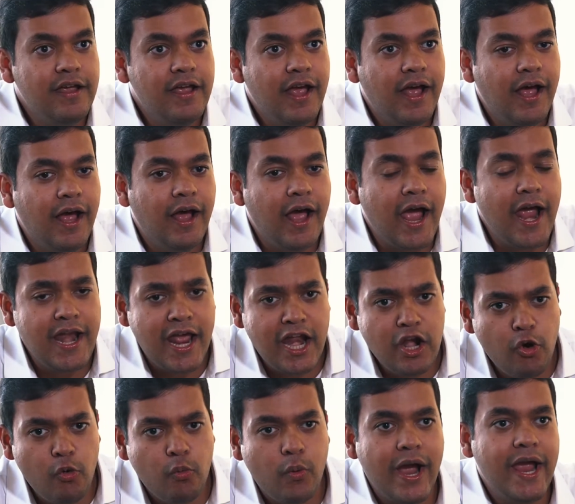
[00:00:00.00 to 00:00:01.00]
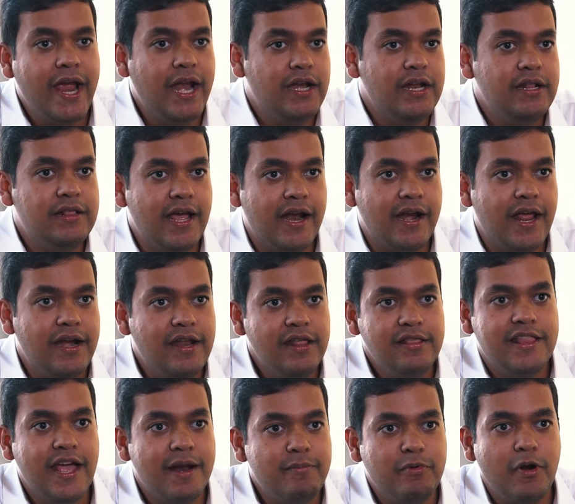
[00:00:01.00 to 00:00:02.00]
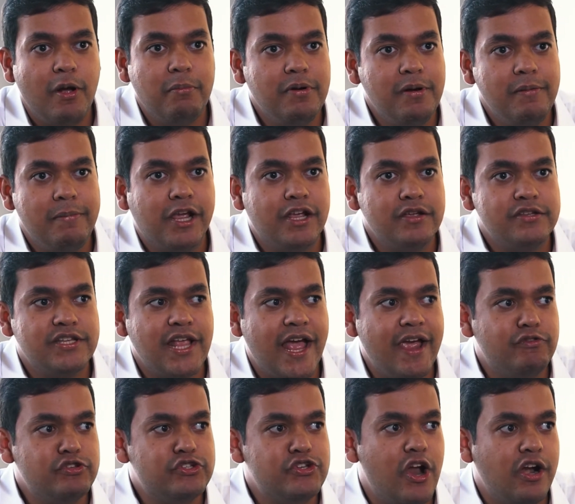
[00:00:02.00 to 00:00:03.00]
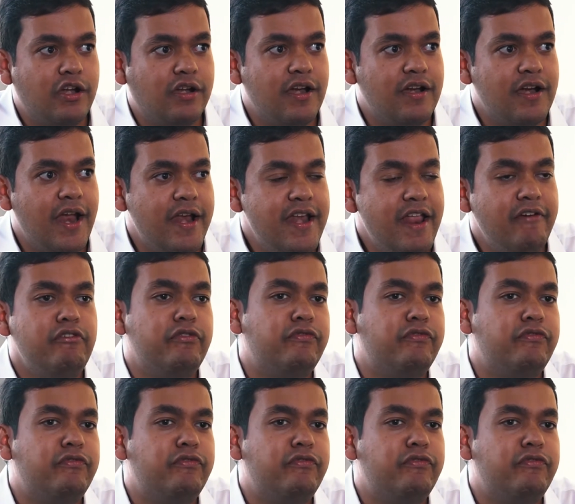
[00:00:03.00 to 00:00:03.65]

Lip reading: And I know why I did that. I did that probably because I never